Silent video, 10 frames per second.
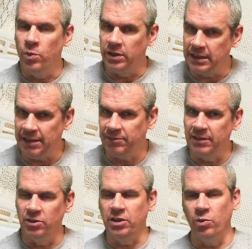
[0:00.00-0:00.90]
we're
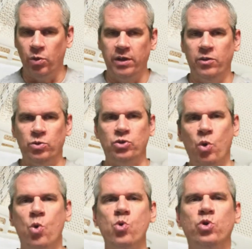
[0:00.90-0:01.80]
definitely looking at one of those
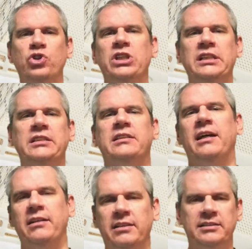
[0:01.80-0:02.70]
OG
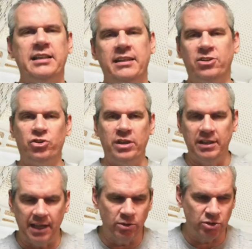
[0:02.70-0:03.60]
style instead of the
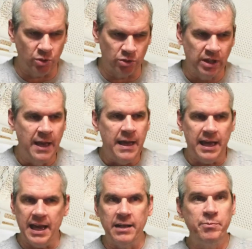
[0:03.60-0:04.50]
trail outsoles.
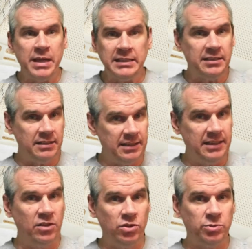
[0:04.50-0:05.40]
And
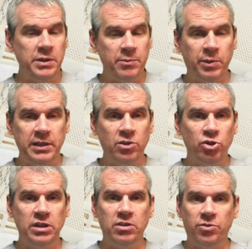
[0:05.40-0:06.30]
basically, you know, it's been a pretty
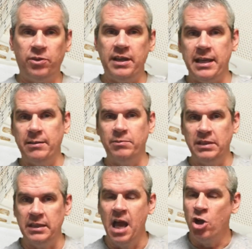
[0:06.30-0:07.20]
good year for the
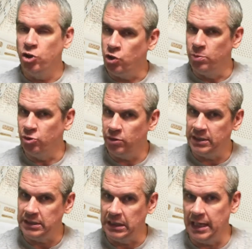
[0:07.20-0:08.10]
NMD Human
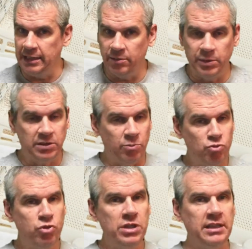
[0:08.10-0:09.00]
Race line. There've been
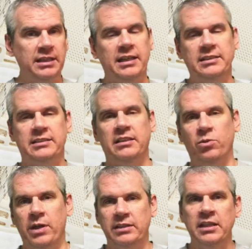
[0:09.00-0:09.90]
some really nice
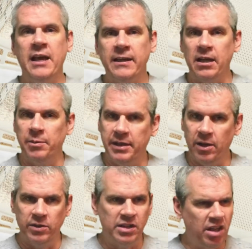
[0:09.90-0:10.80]
silhouettes coming
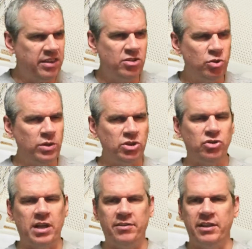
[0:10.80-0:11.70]
out, nothing too
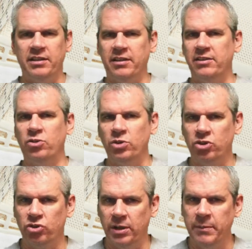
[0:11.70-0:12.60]
extravagant, nothing too
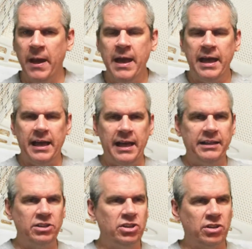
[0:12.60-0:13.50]
extreme.
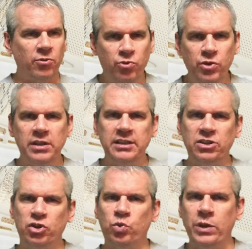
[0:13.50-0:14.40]
And it's just a
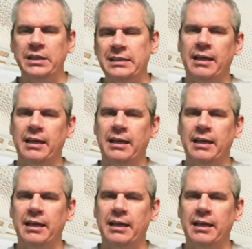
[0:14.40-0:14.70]
really sweet